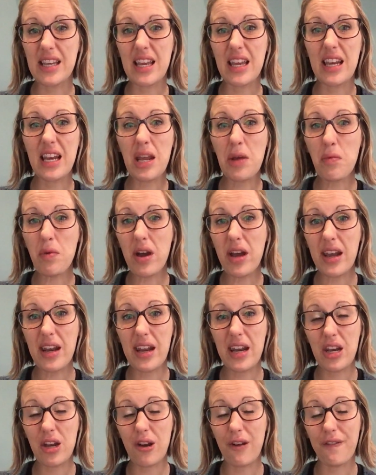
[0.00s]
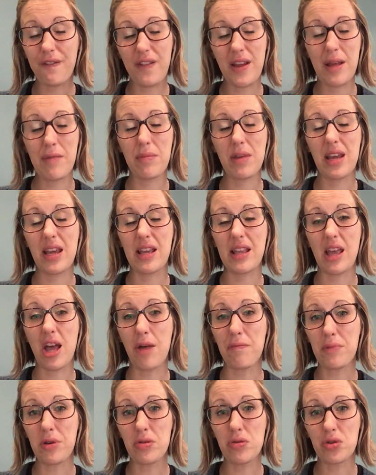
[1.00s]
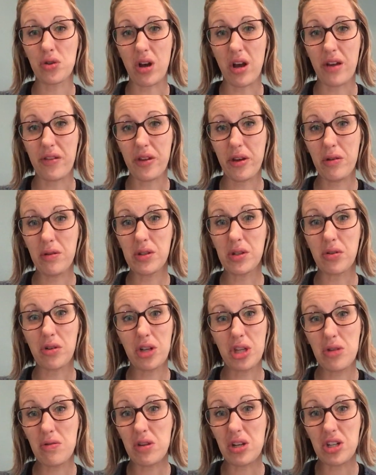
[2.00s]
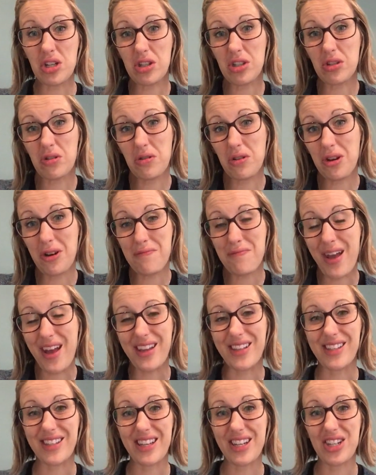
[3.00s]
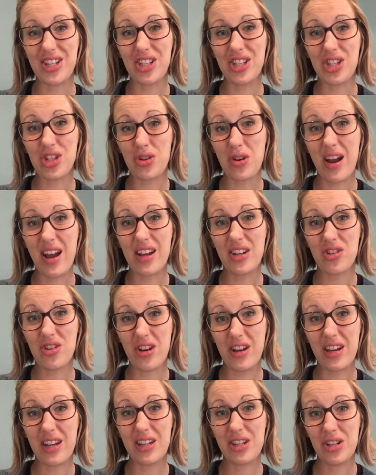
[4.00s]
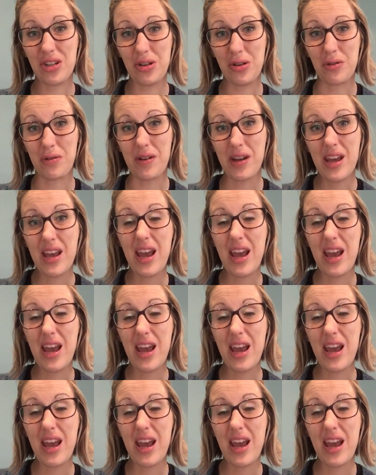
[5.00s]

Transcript: anyone in your family help you draw those, or you can just do your best and just try drawing too.